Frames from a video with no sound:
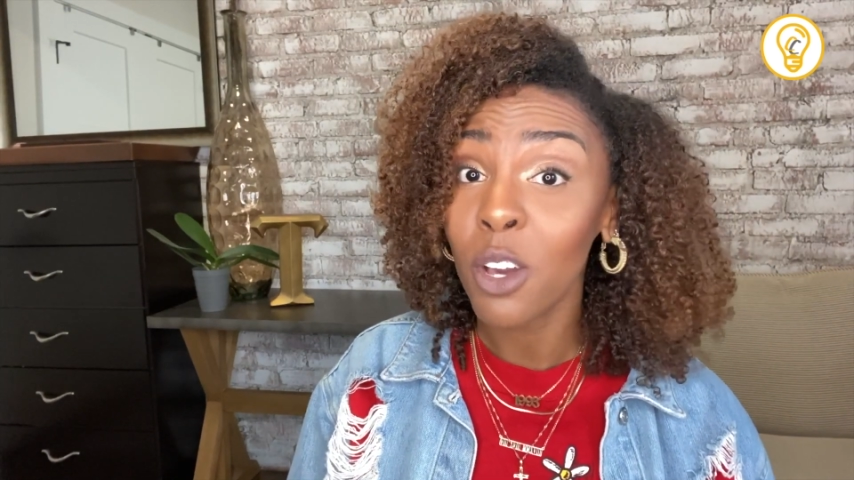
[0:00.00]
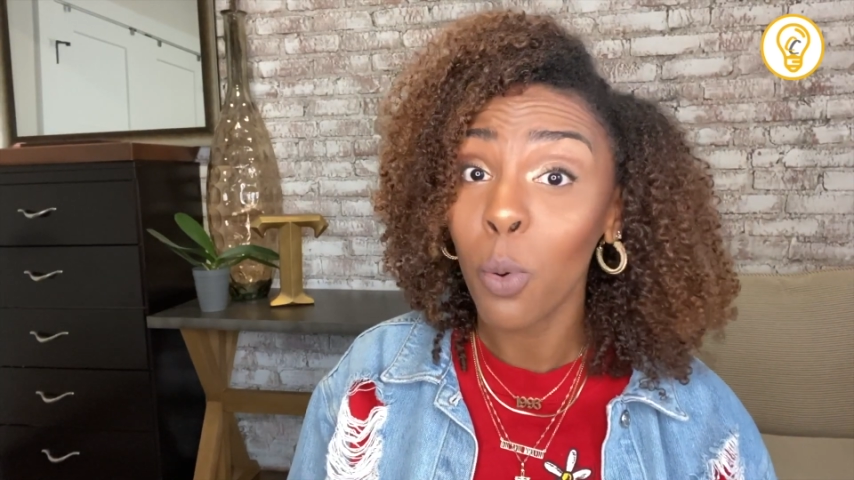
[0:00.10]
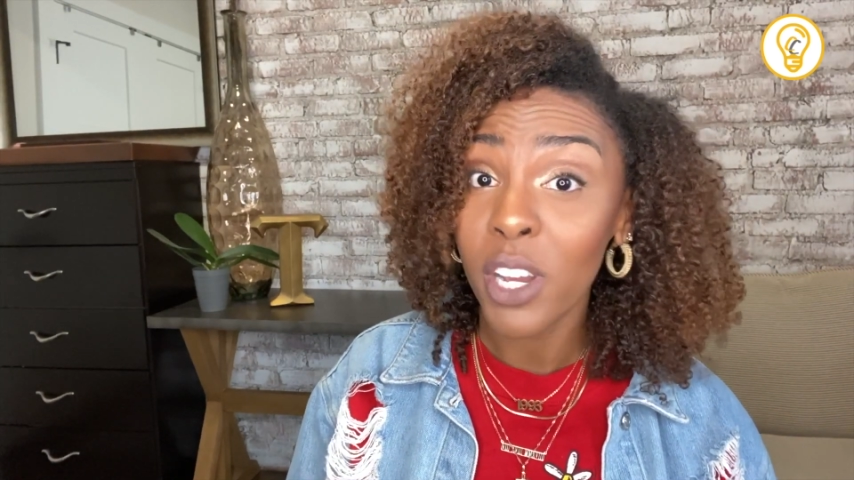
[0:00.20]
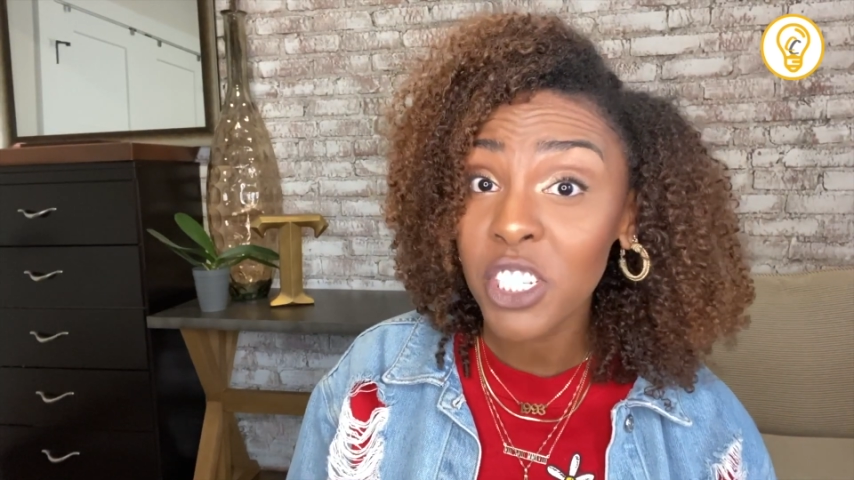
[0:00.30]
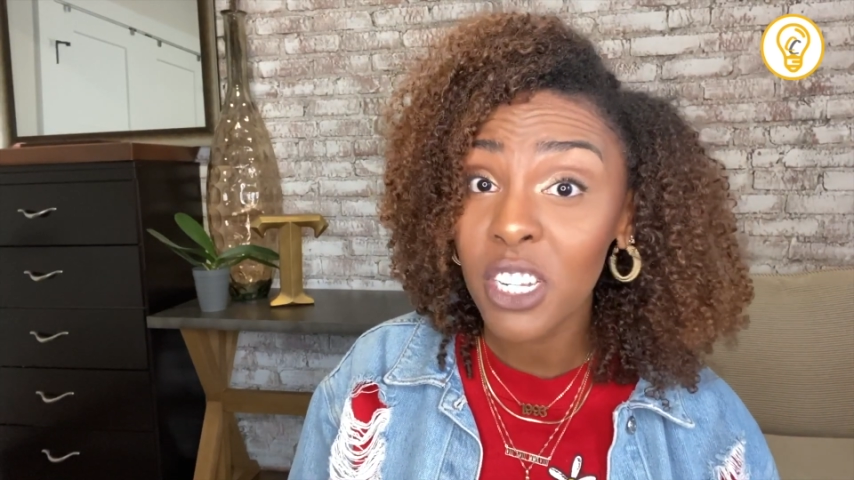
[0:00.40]

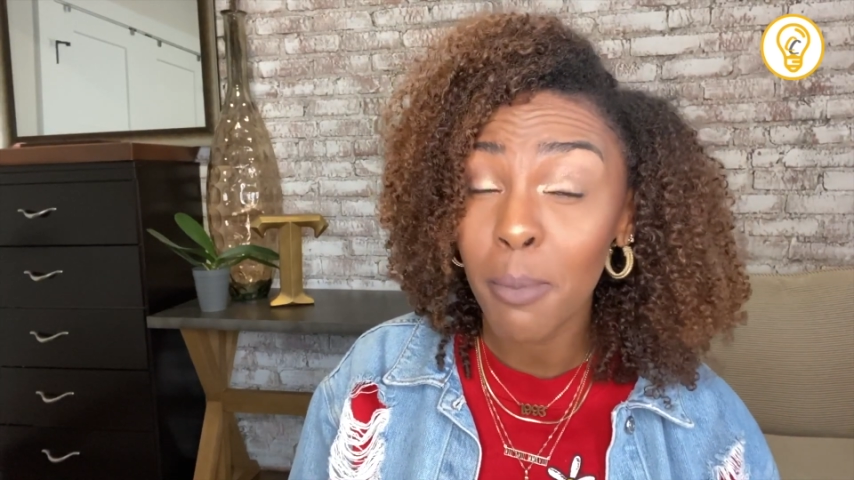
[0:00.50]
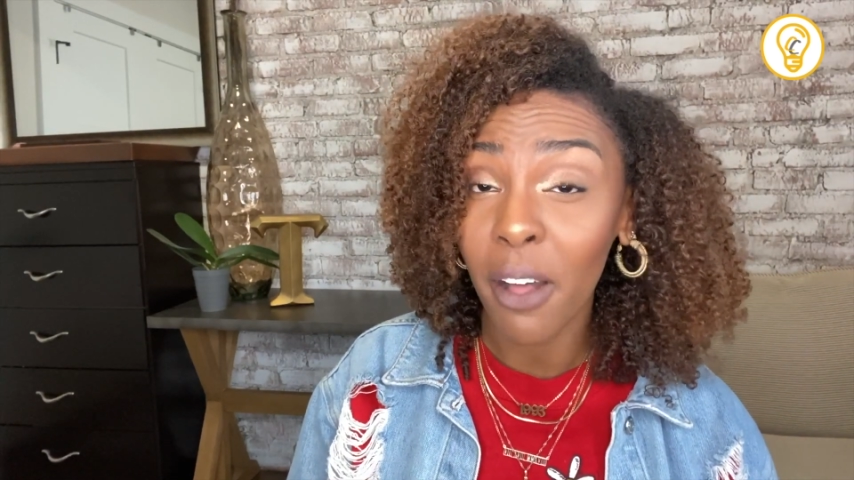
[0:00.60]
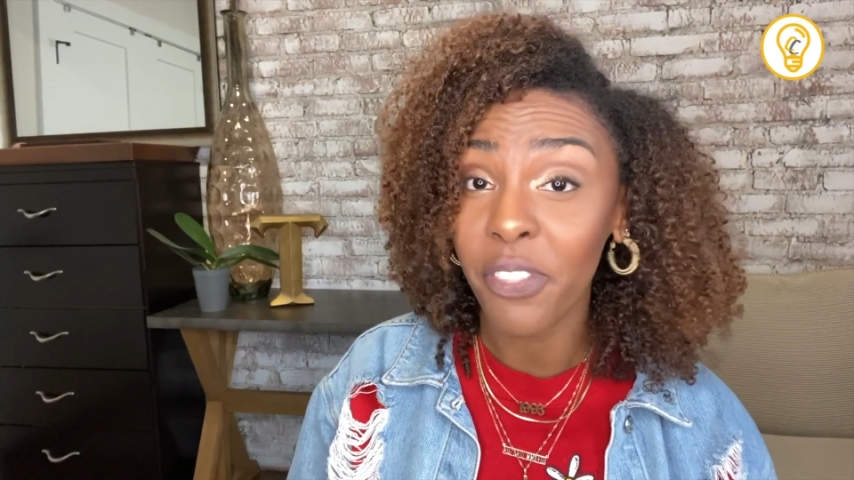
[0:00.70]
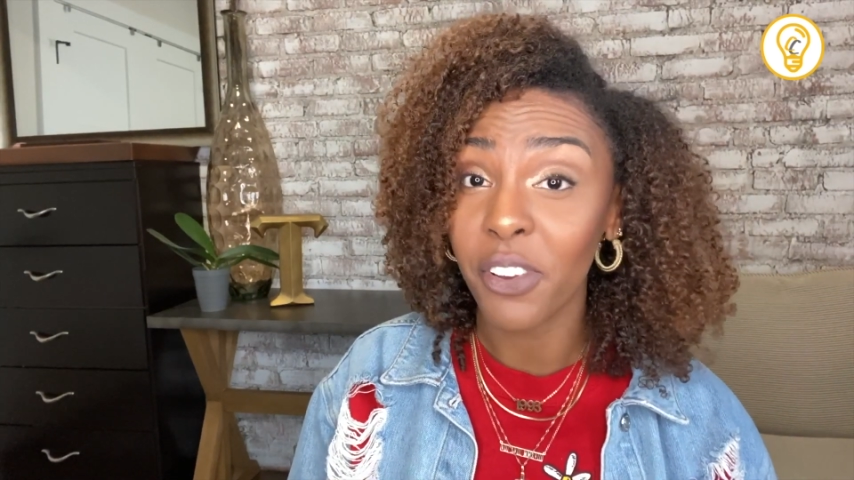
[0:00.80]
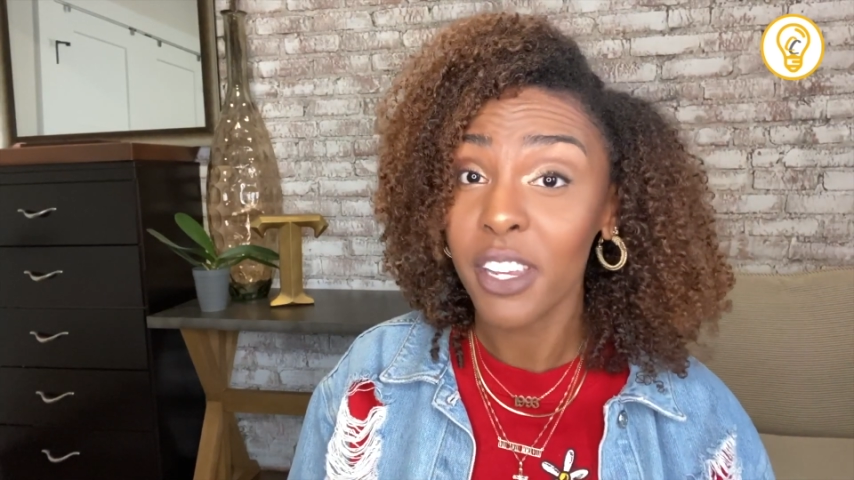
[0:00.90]
question
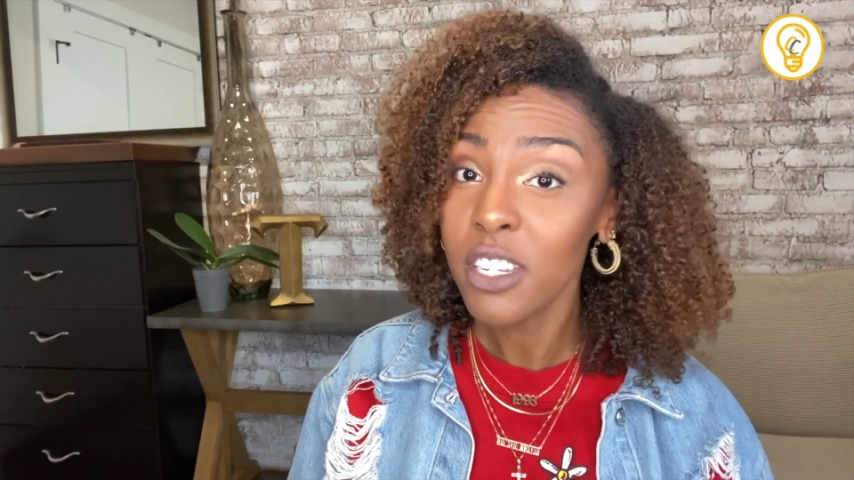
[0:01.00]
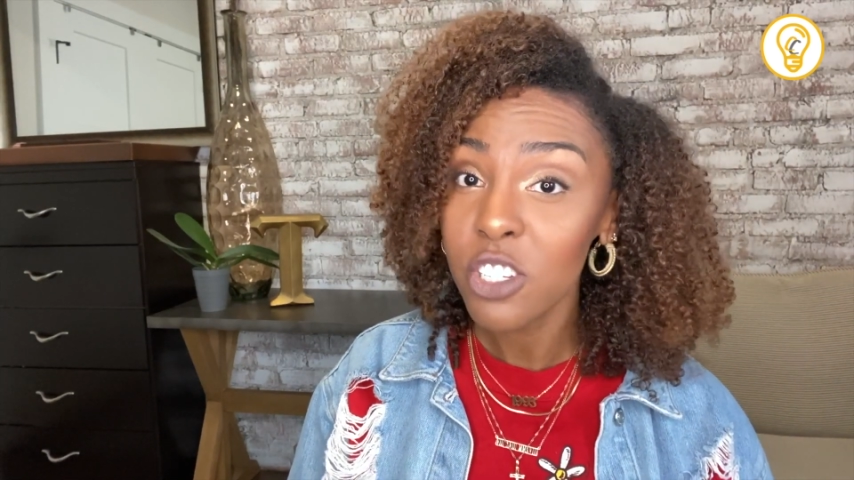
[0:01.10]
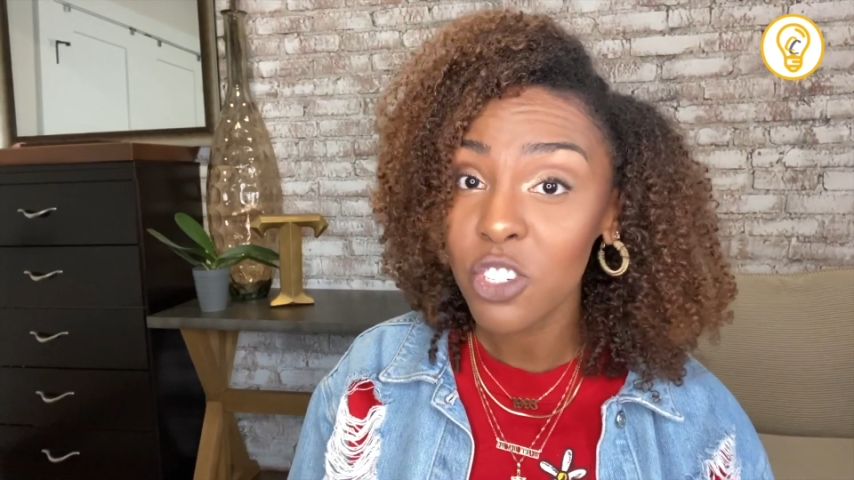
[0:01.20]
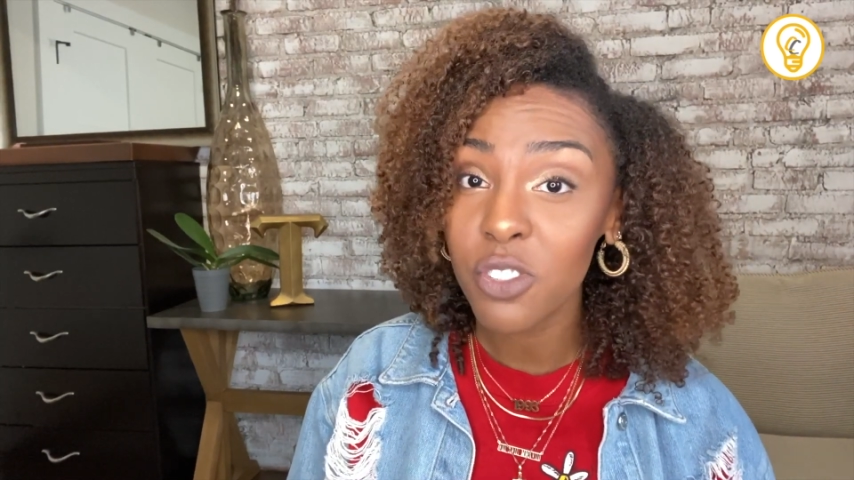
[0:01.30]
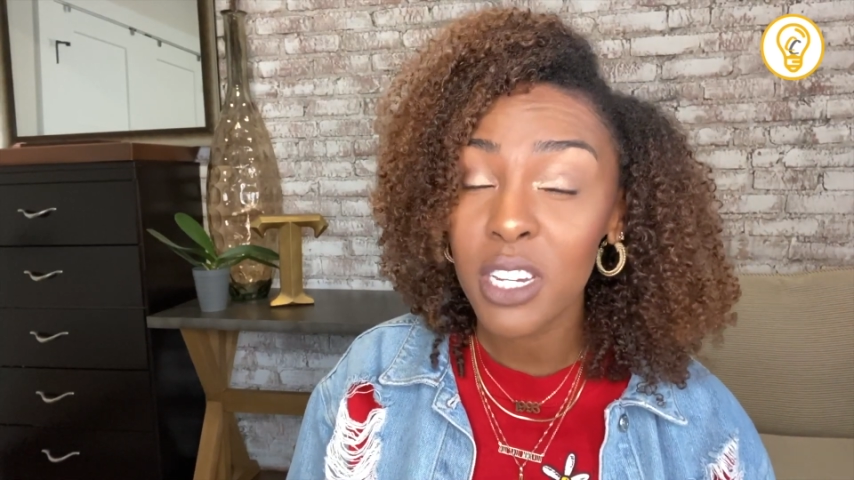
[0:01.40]
about their
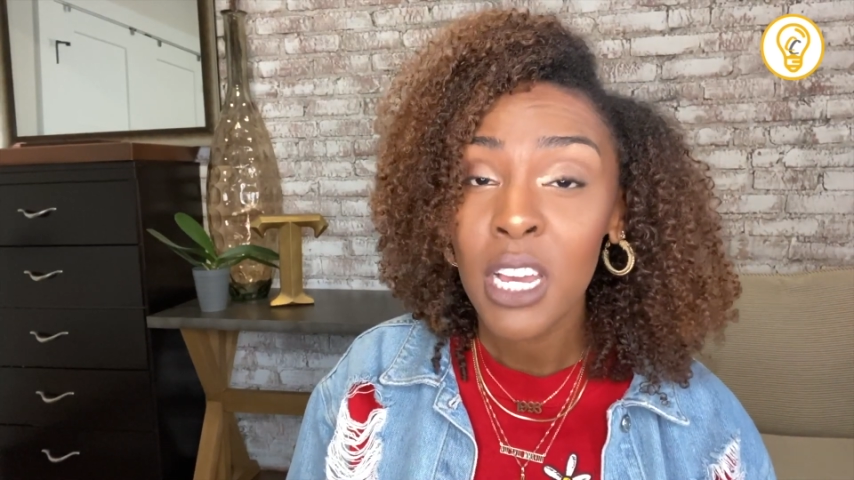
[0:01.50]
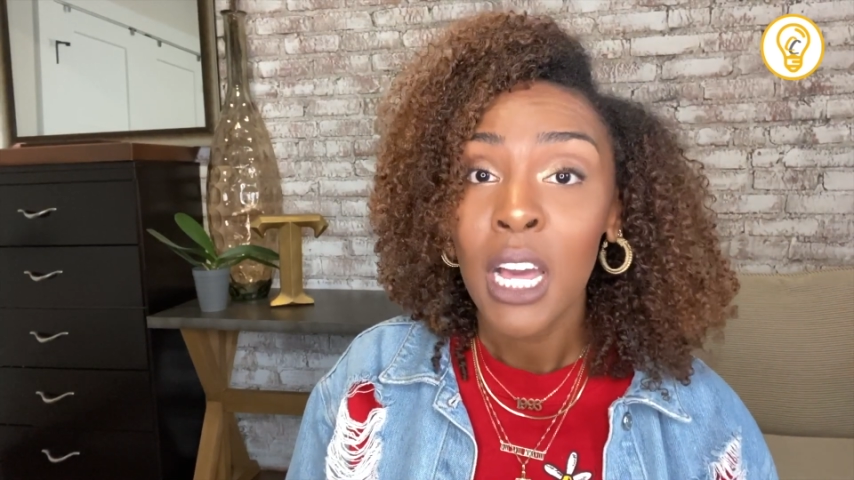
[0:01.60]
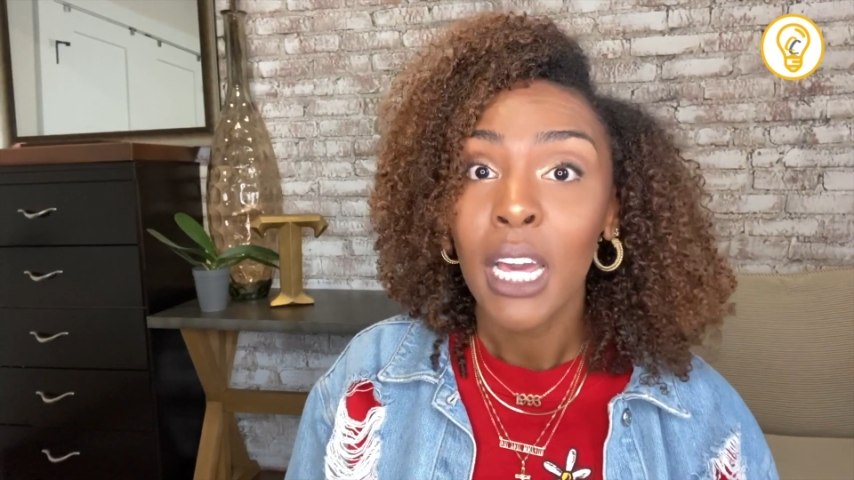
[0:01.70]
industry,